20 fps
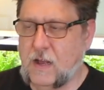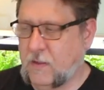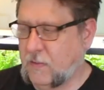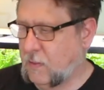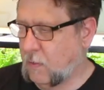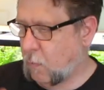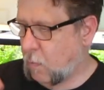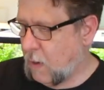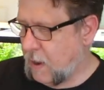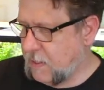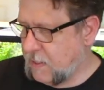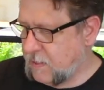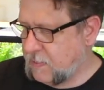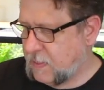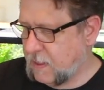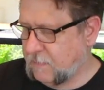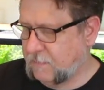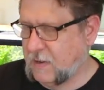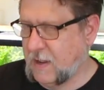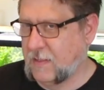the way that
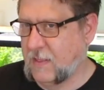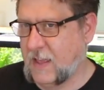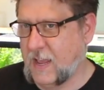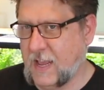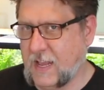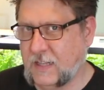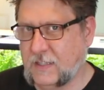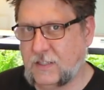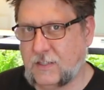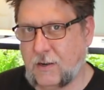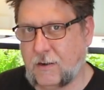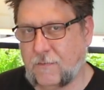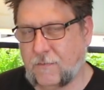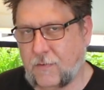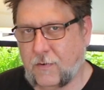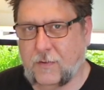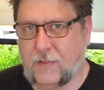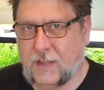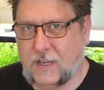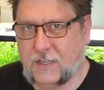they've done the insert
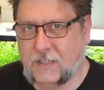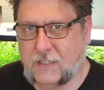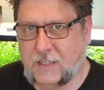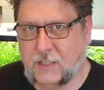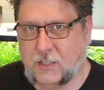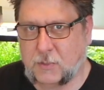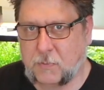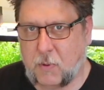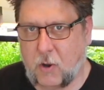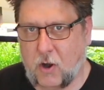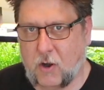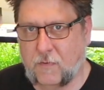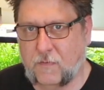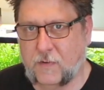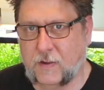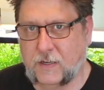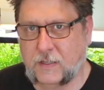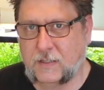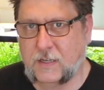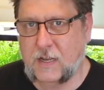for this is
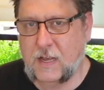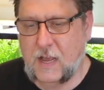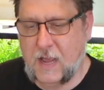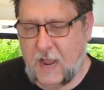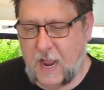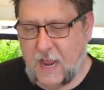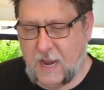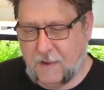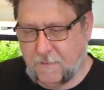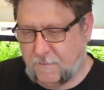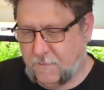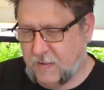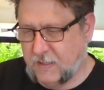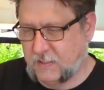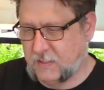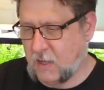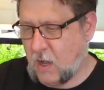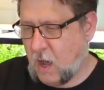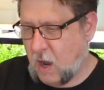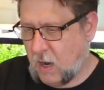perfect, and it
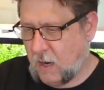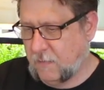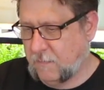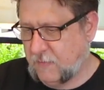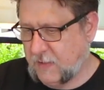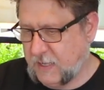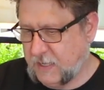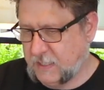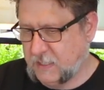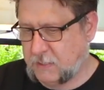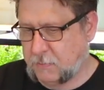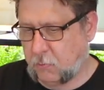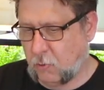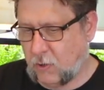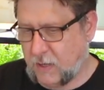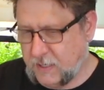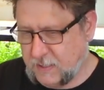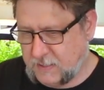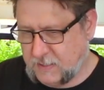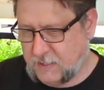fits all of these
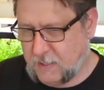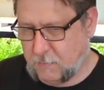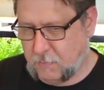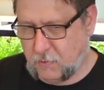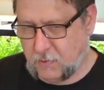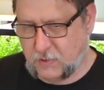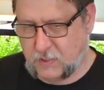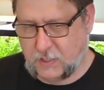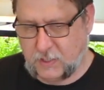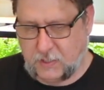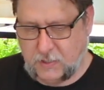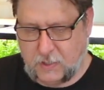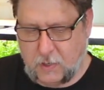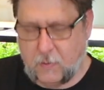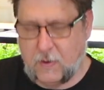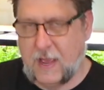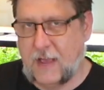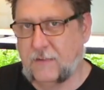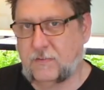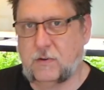pre-assembled, so you
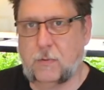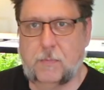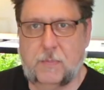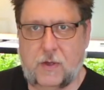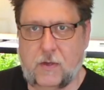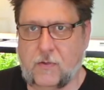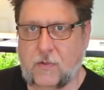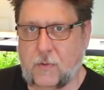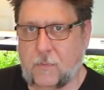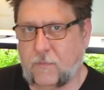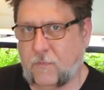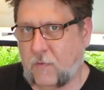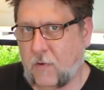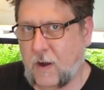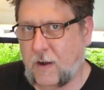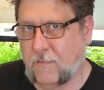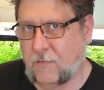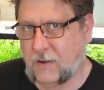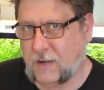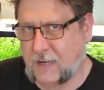don't have to build them for
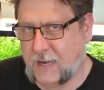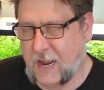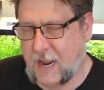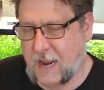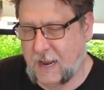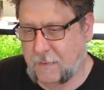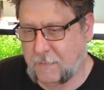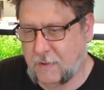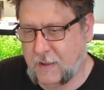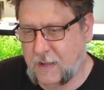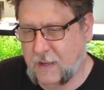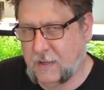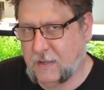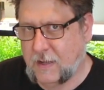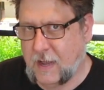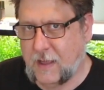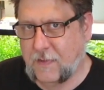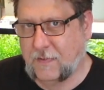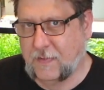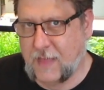every game,
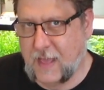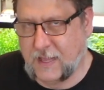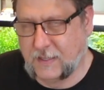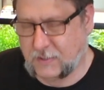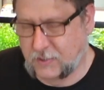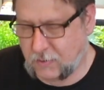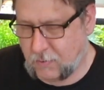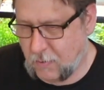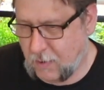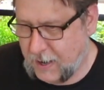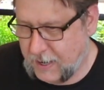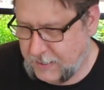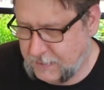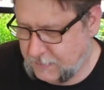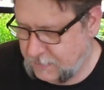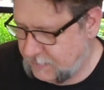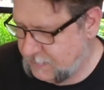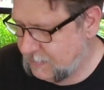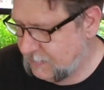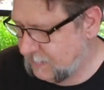and that's great.
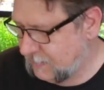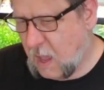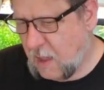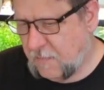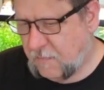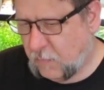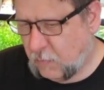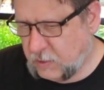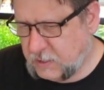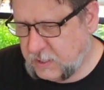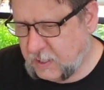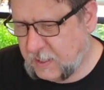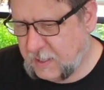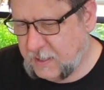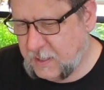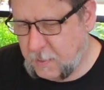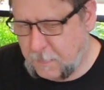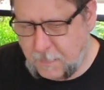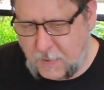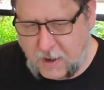
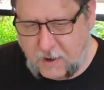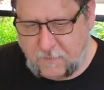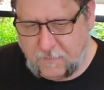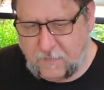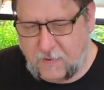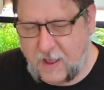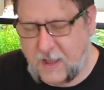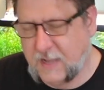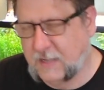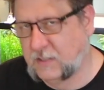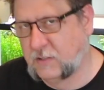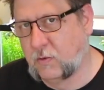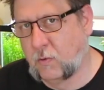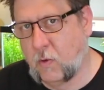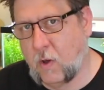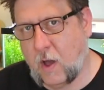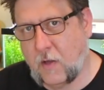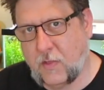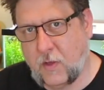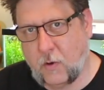Unfortunately, the butterflies,
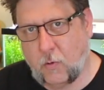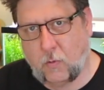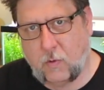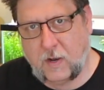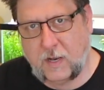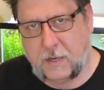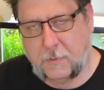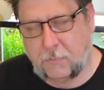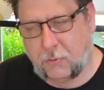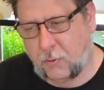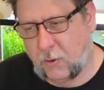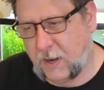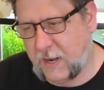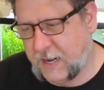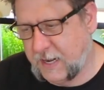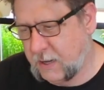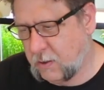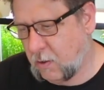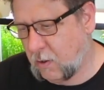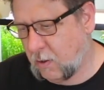although really
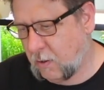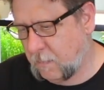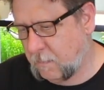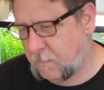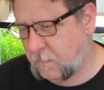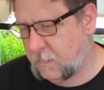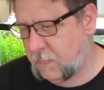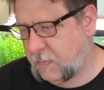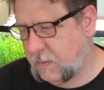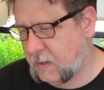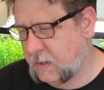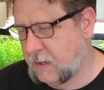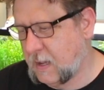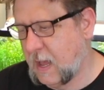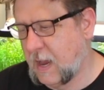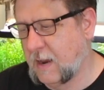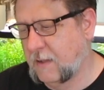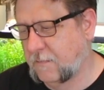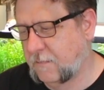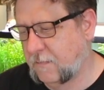pretty, are
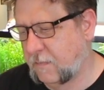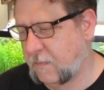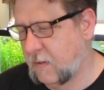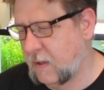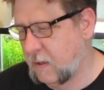kind of